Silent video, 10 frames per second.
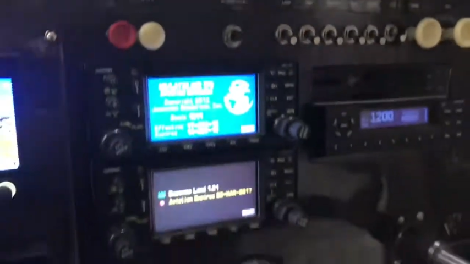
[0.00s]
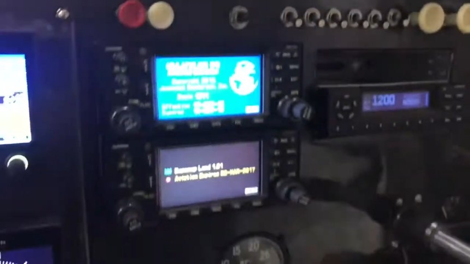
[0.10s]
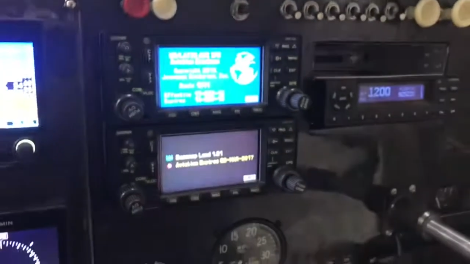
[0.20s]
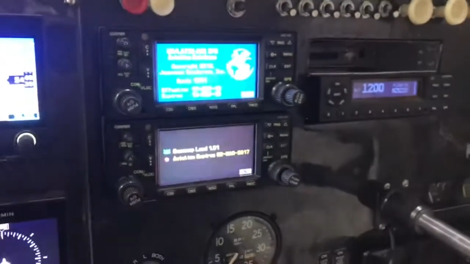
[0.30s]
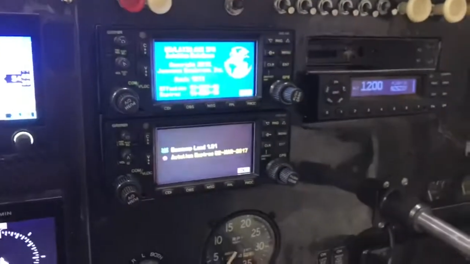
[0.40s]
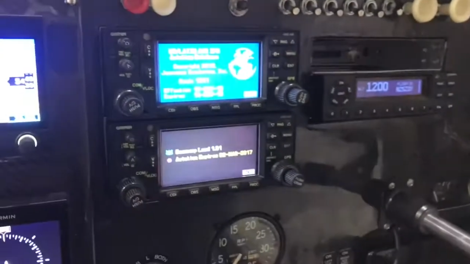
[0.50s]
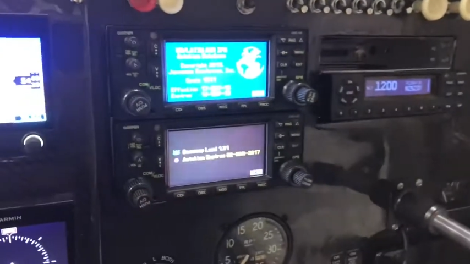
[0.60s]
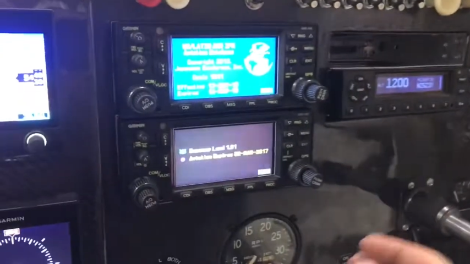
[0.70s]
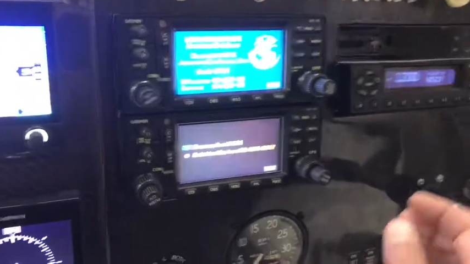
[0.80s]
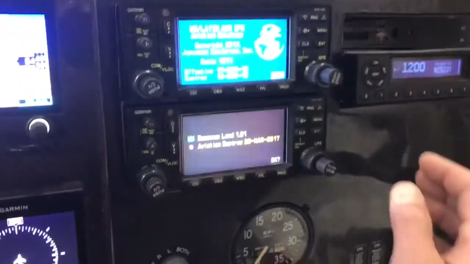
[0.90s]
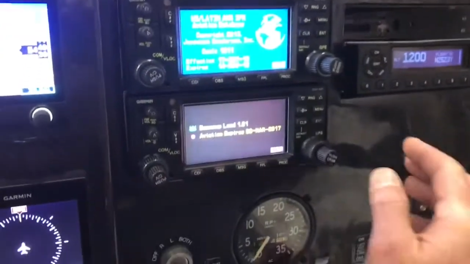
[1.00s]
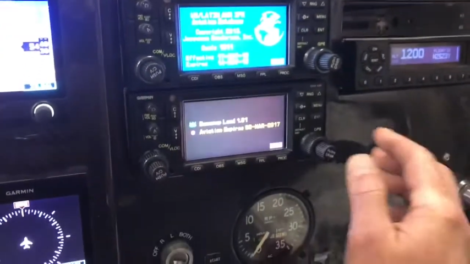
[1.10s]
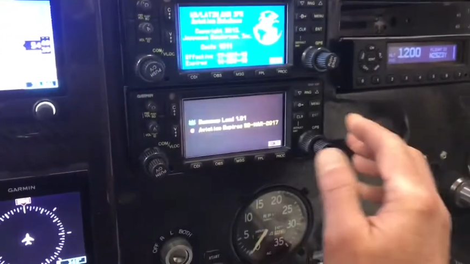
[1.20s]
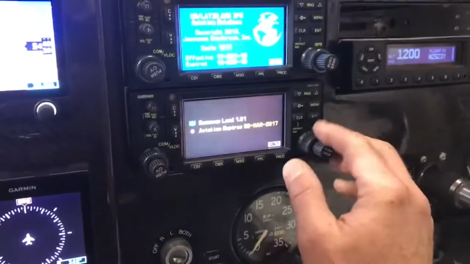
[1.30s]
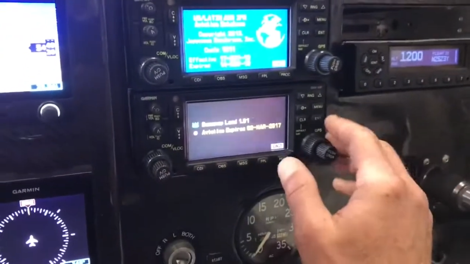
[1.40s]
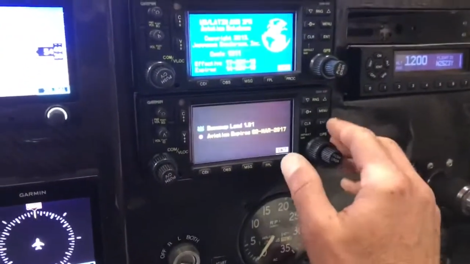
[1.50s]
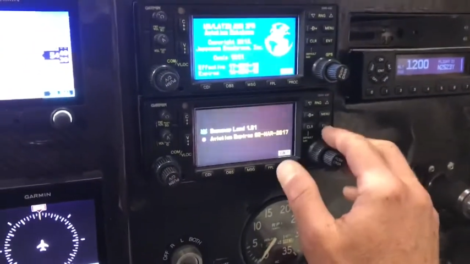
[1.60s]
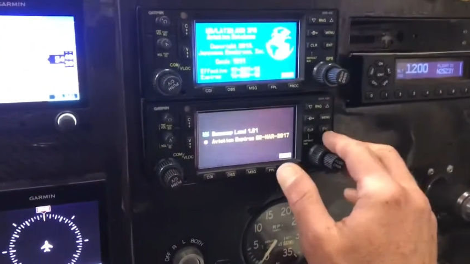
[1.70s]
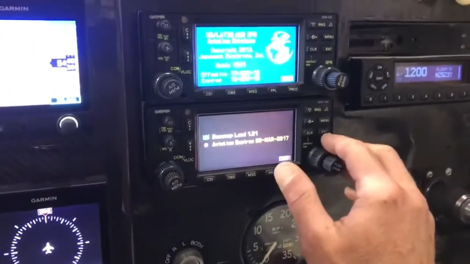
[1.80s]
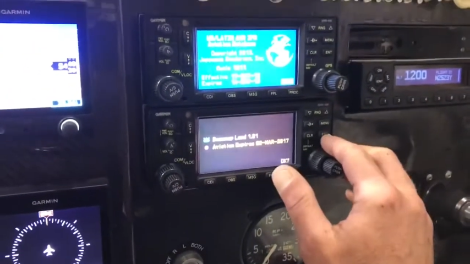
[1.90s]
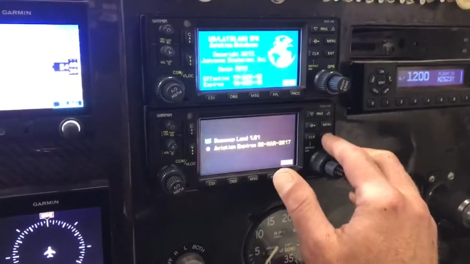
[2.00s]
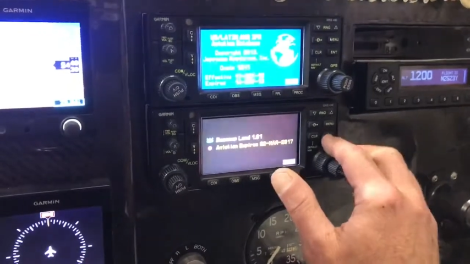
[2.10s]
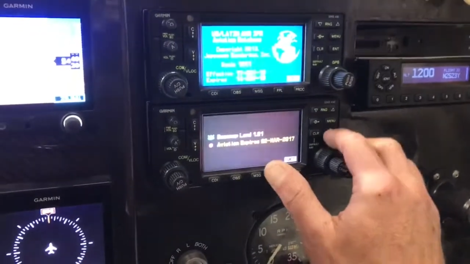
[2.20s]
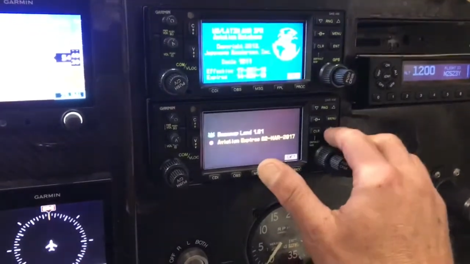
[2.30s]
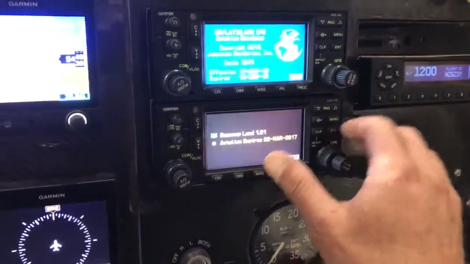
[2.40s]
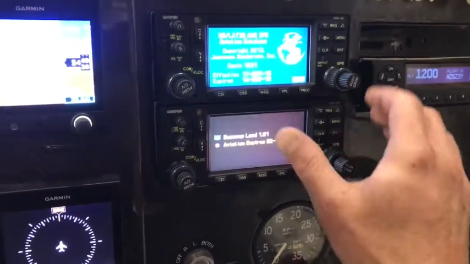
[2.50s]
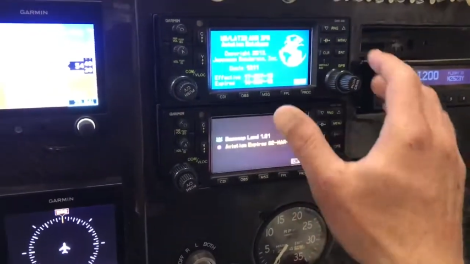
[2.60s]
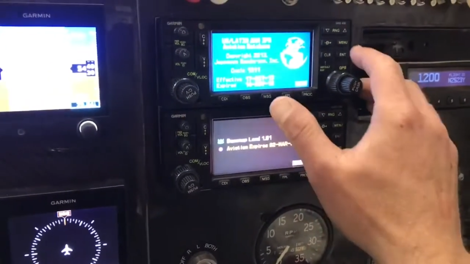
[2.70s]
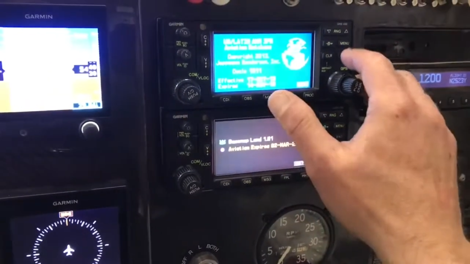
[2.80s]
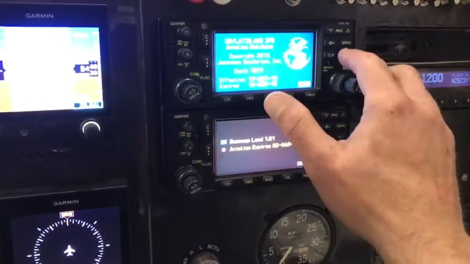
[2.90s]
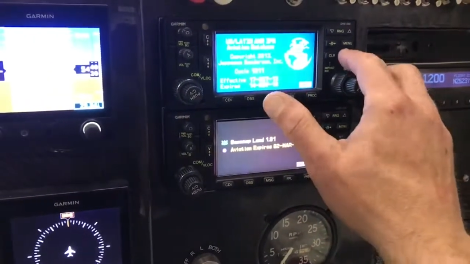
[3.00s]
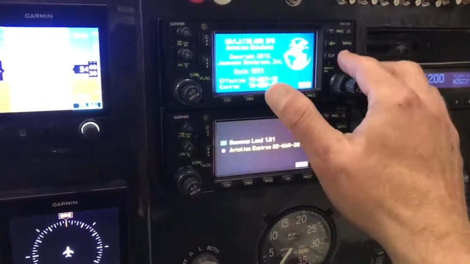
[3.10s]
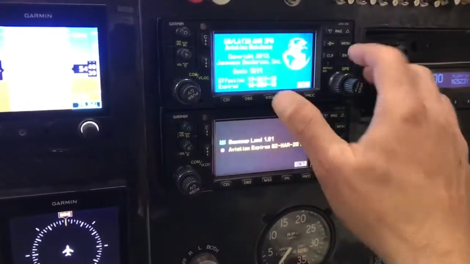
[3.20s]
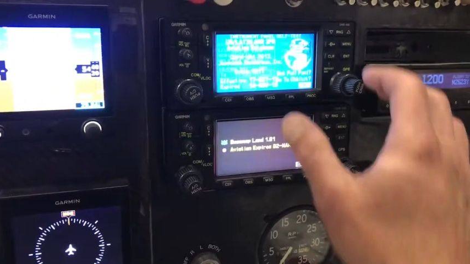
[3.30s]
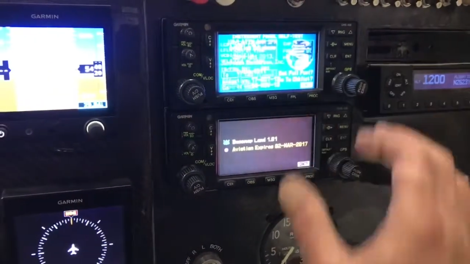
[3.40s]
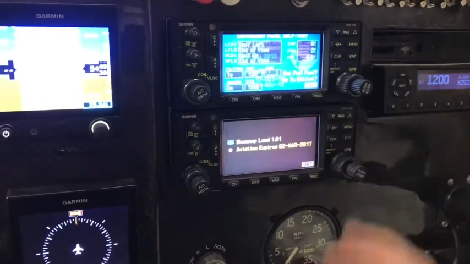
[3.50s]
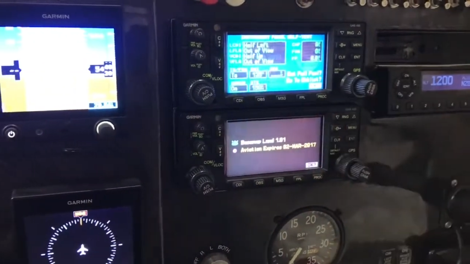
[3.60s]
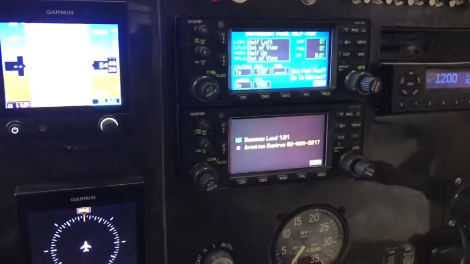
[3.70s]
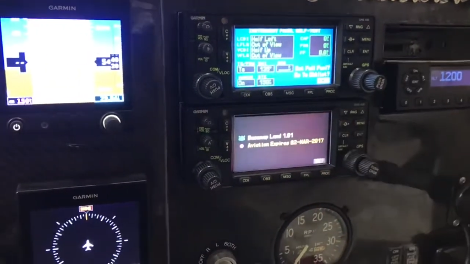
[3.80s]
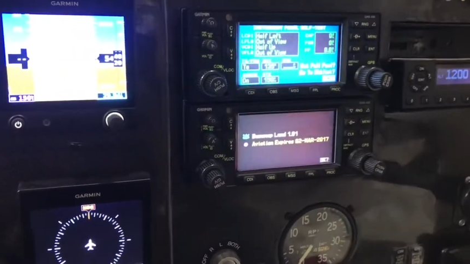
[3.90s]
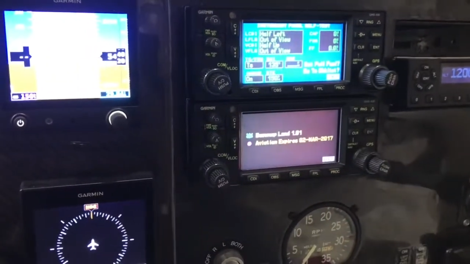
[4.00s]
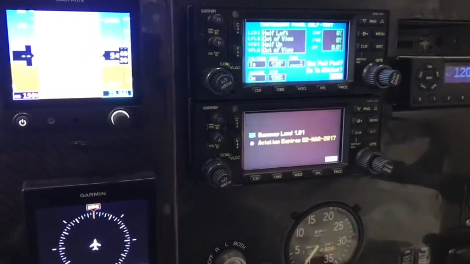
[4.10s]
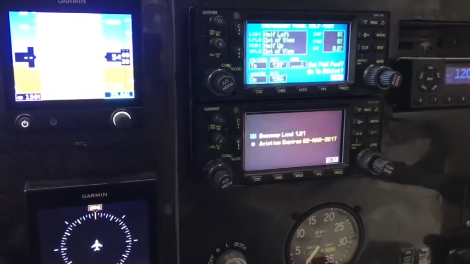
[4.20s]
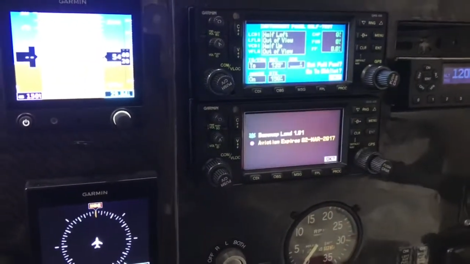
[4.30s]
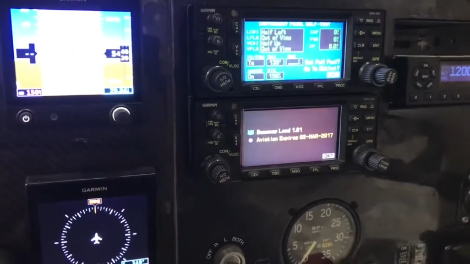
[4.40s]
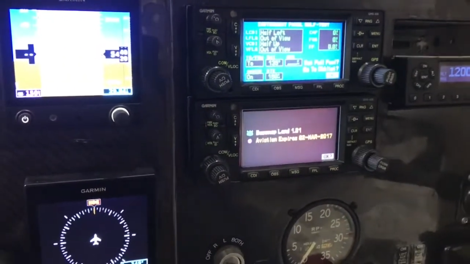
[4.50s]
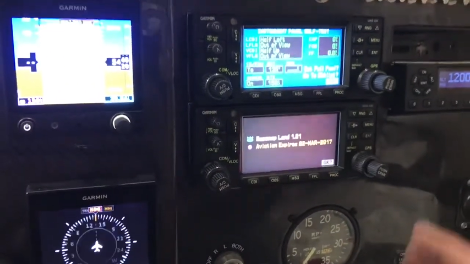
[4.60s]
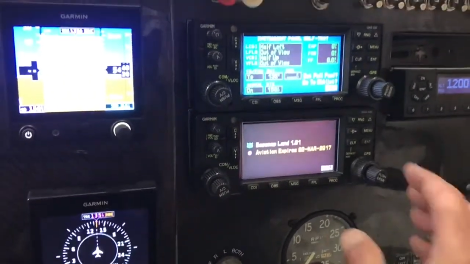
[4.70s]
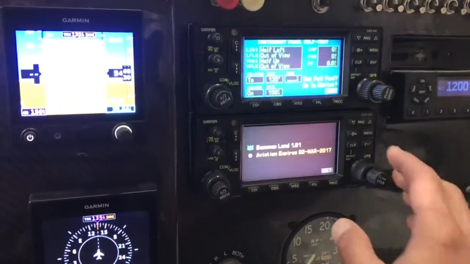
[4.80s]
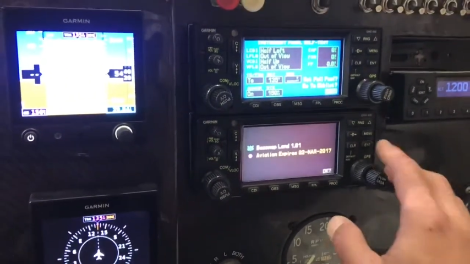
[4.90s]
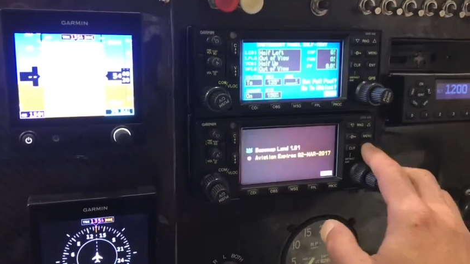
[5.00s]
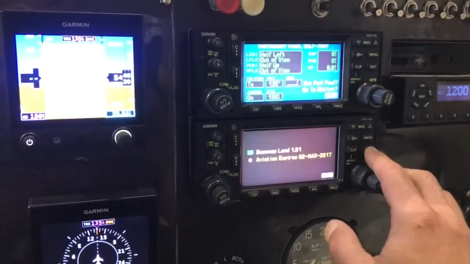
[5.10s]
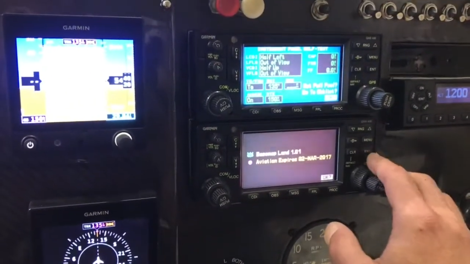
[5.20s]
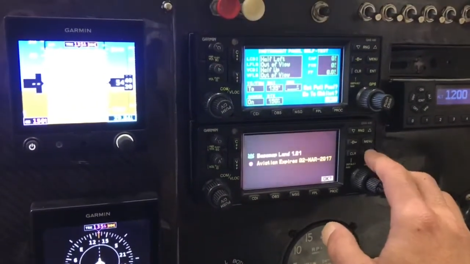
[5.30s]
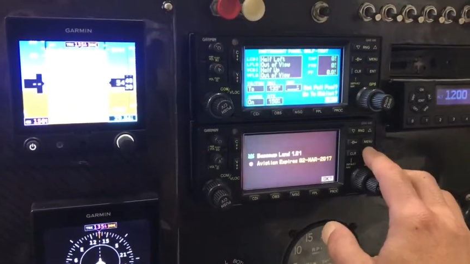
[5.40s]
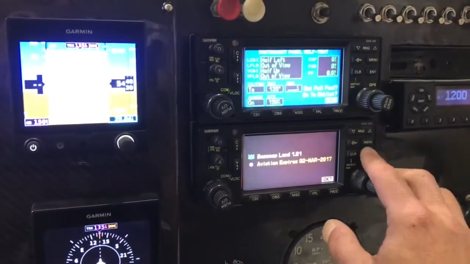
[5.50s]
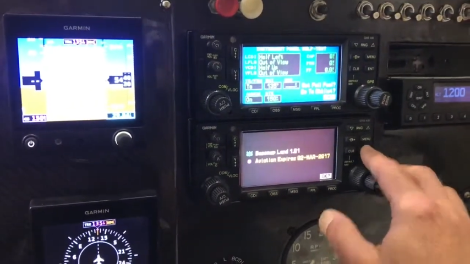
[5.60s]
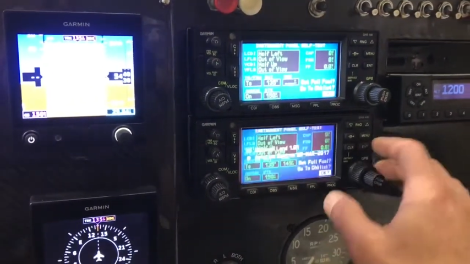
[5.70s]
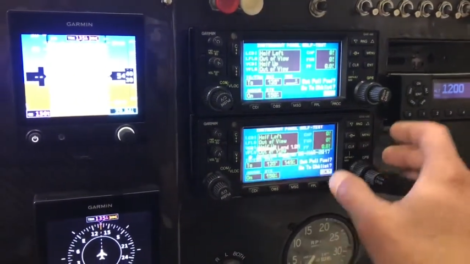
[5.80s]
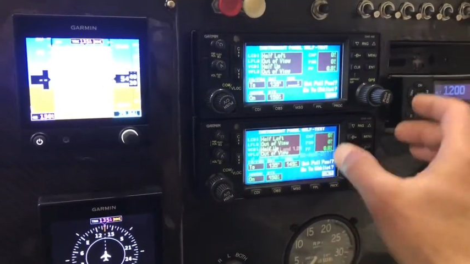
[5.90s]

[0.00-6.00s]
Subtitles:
Nobody's mouth can be seen.